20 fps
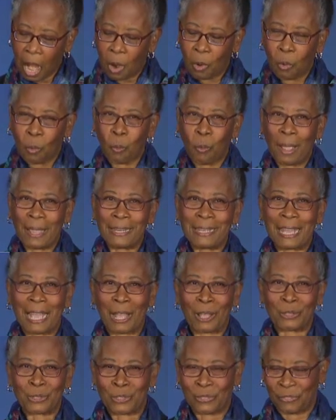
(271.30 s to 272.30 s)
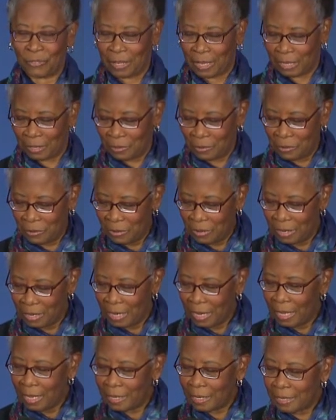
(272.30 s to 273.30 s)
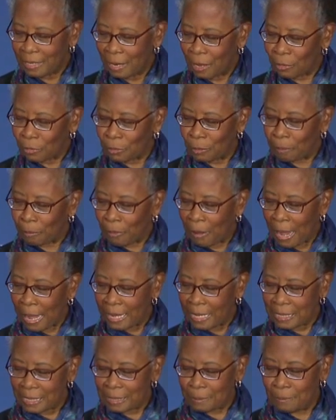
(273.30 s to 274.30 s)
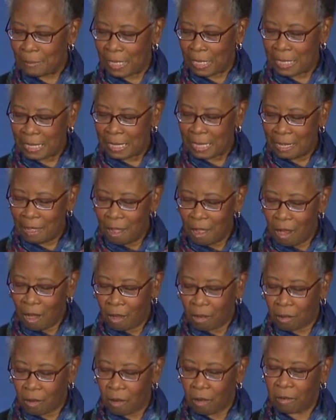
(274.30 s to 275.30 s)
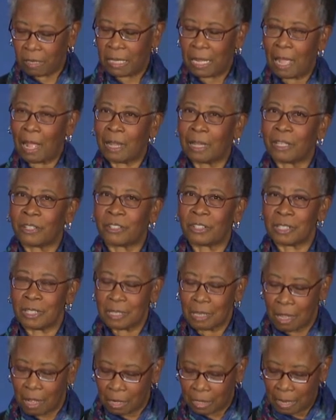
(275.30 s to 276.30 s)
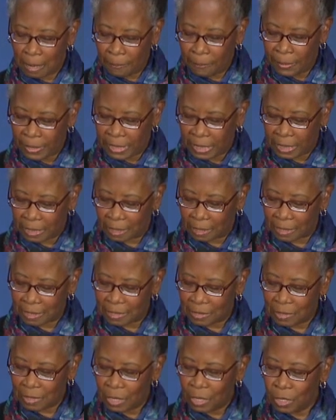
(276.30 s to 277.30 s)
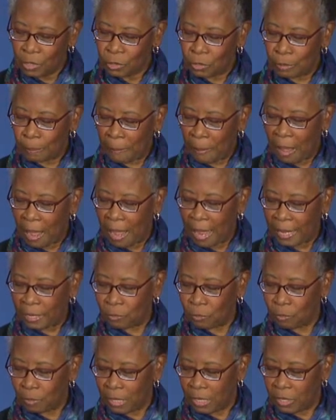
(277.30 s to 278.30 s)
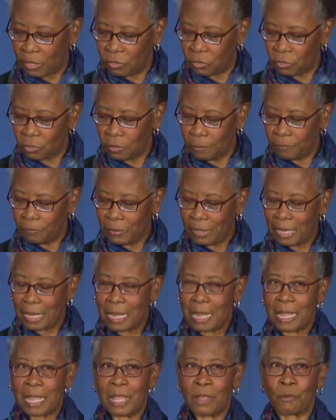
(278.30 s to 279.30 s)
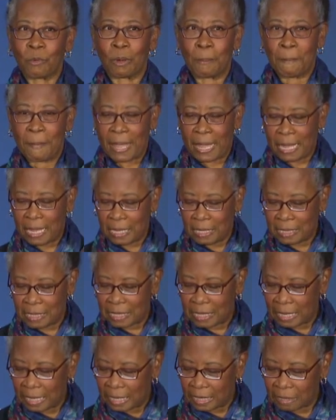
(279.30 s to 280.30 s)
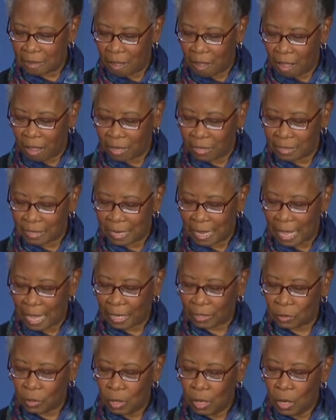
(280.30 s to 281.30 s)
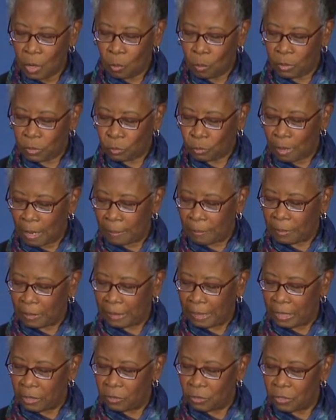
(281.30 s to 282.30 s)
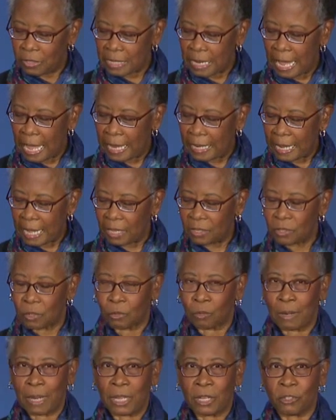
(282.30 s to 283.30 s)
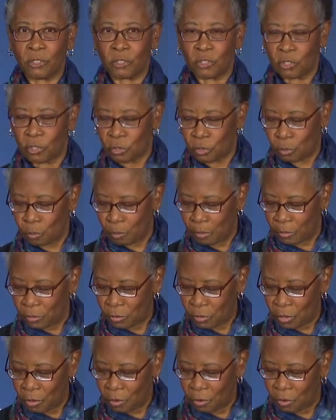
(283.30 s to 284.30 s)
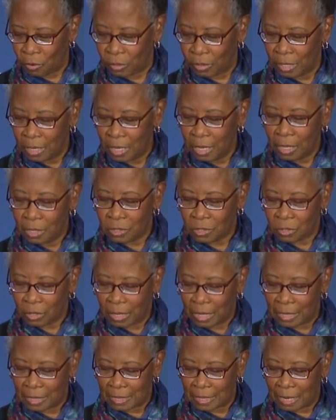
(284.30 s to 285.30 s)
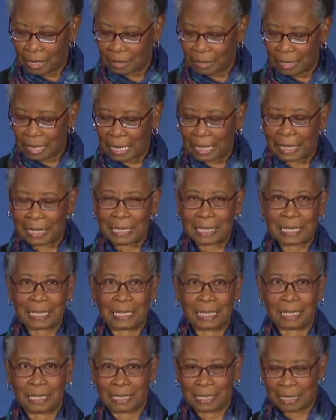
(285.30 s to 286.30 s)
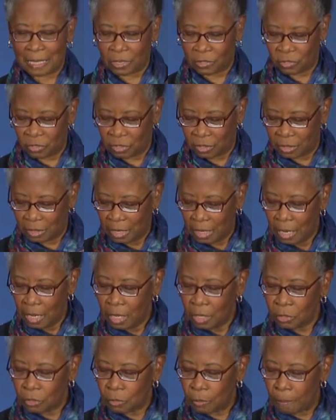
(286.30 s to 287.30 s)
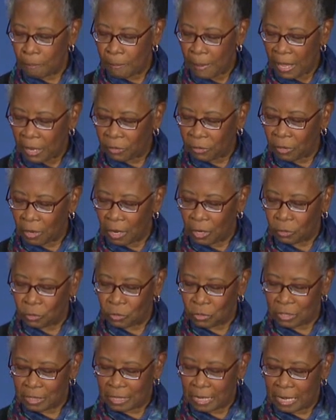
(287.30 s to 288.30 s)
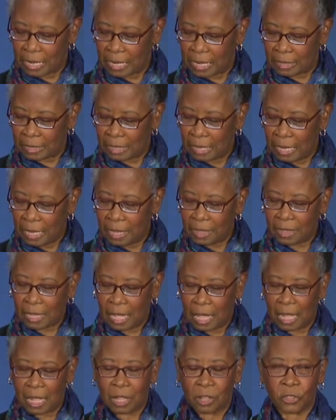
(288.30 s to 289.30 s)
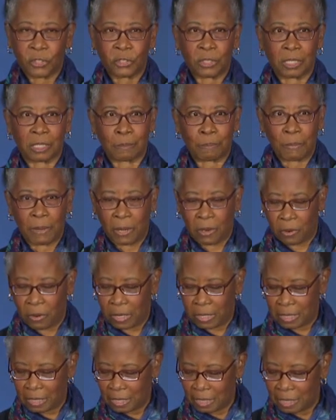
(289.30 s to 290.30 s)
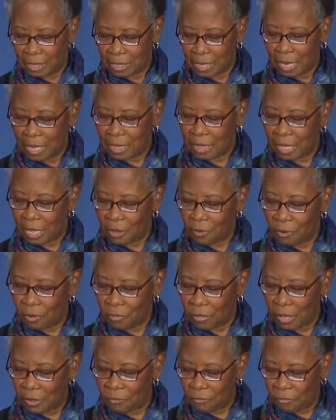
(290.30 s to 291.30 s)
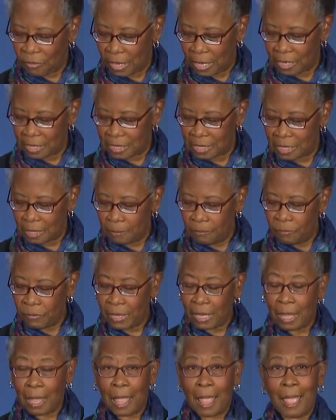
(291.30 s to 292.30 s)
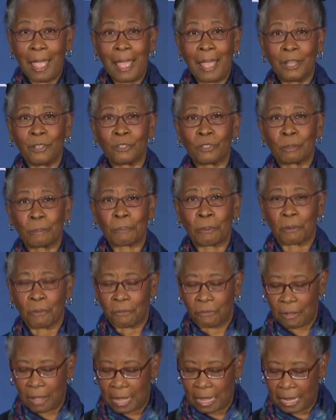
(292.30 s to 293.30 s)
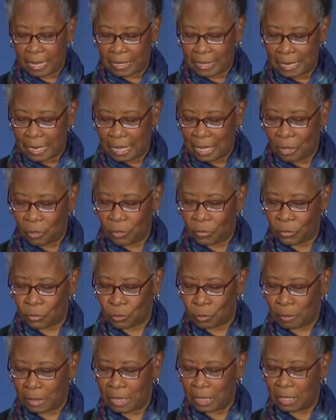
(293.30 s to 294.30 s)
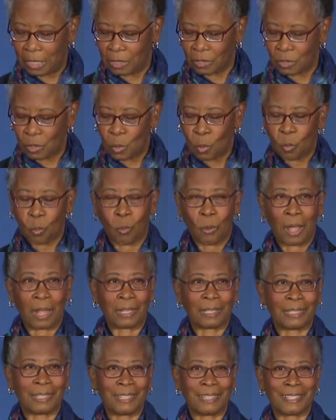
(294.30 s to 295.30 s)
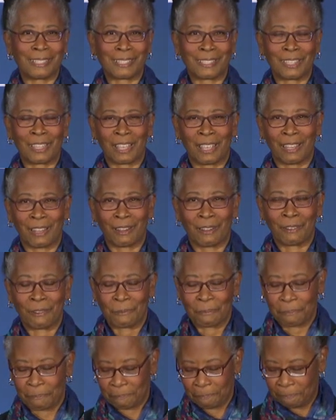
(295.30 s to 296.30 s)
Our White House fellow, Dr. Brian Smith, a cardiologist, accompanied us to Pine Ridge. He remains in contact with tribal leaders and has arranged to return to conduct a listening session to better understand the health disparities they face and to provide health screenings while he is there.